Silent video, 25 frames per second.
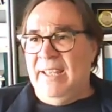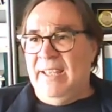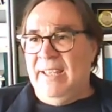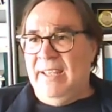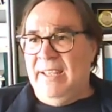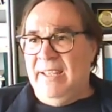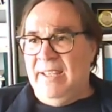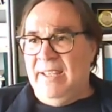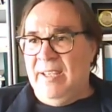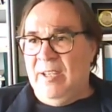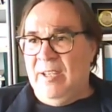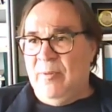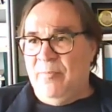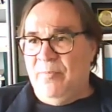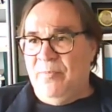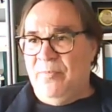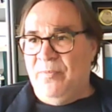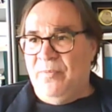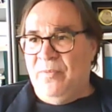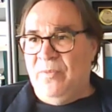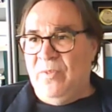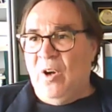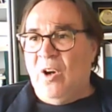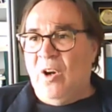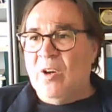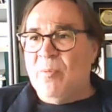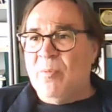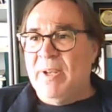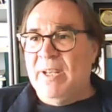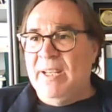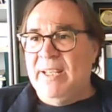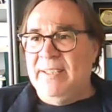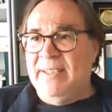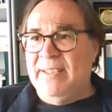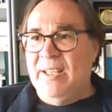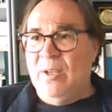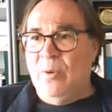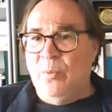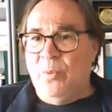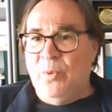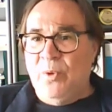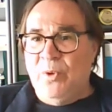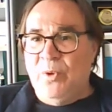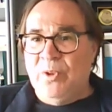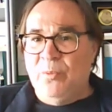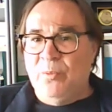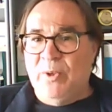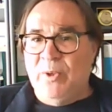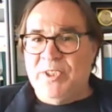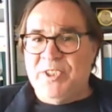Normally, the
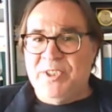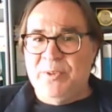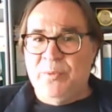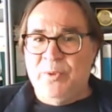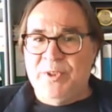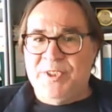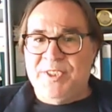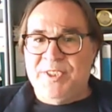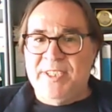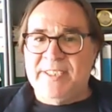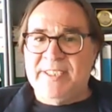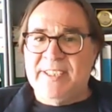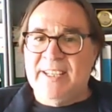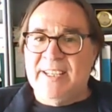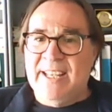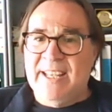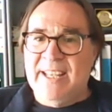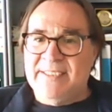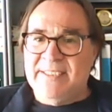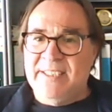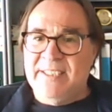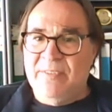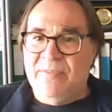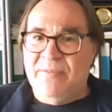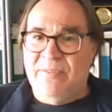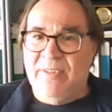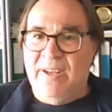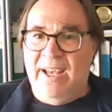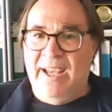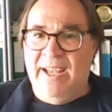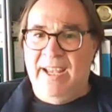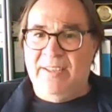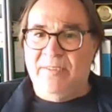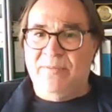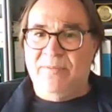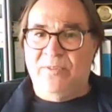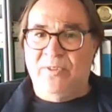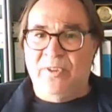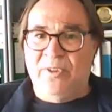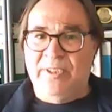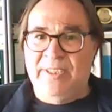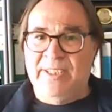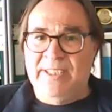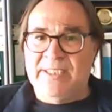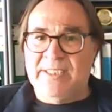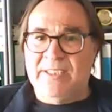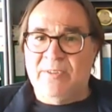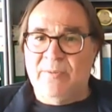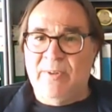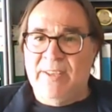wood which is classified for
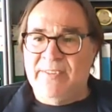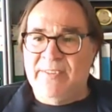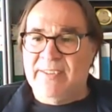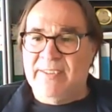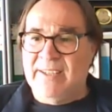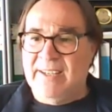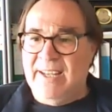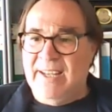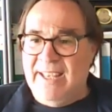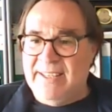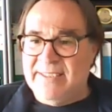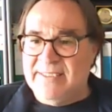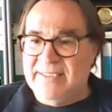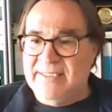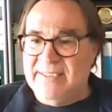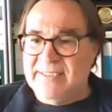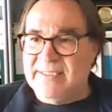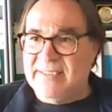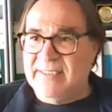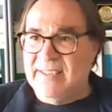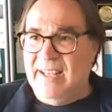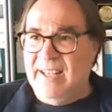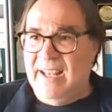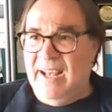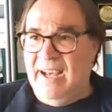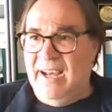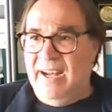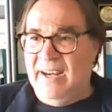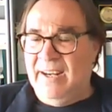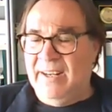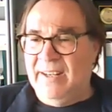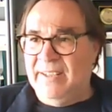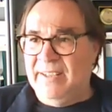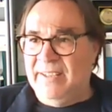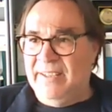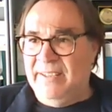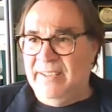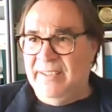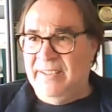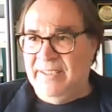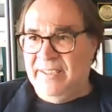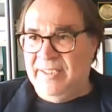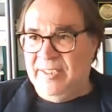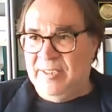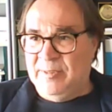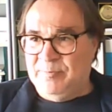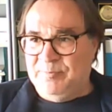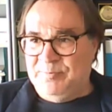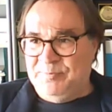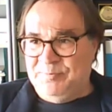these strength classes are
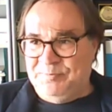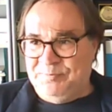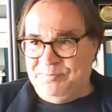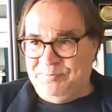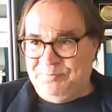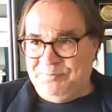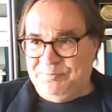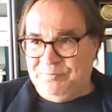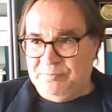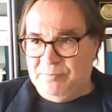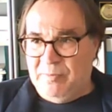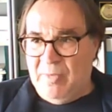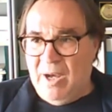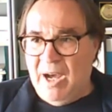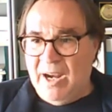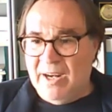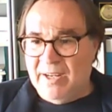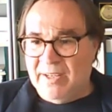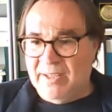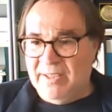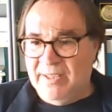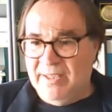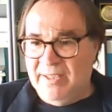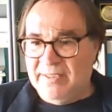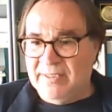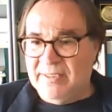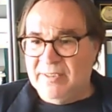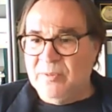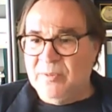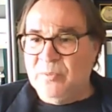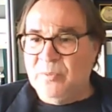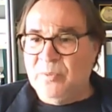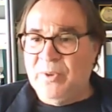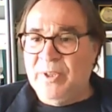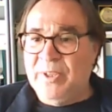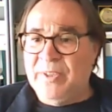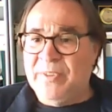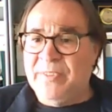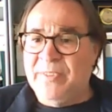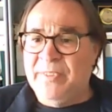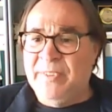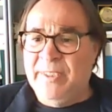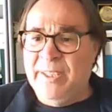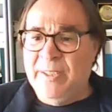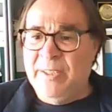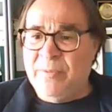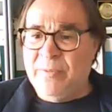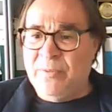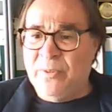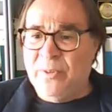marked with
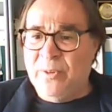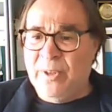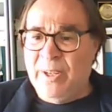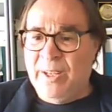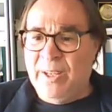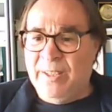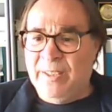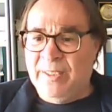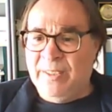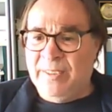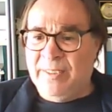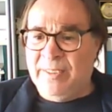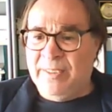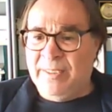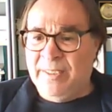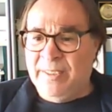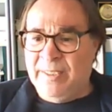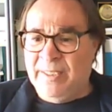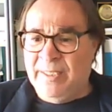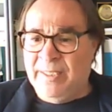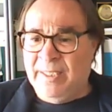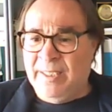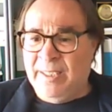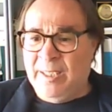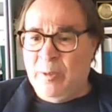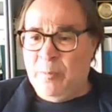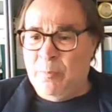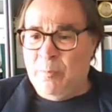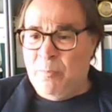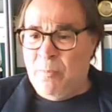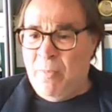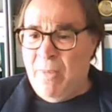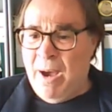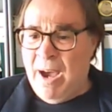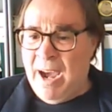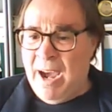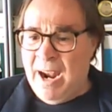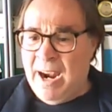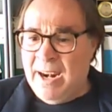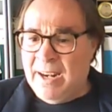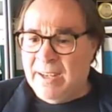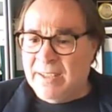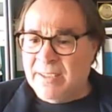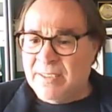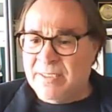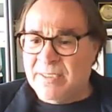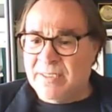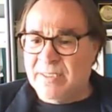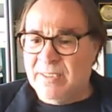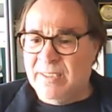different
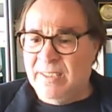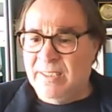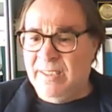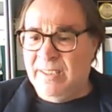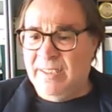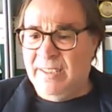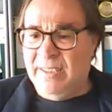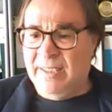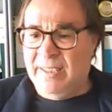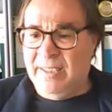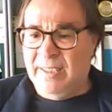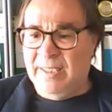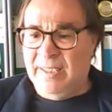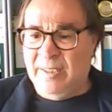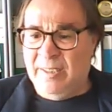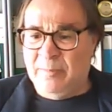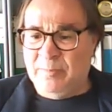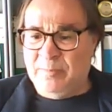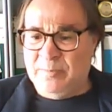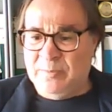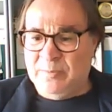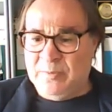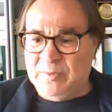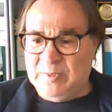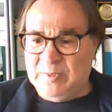marks with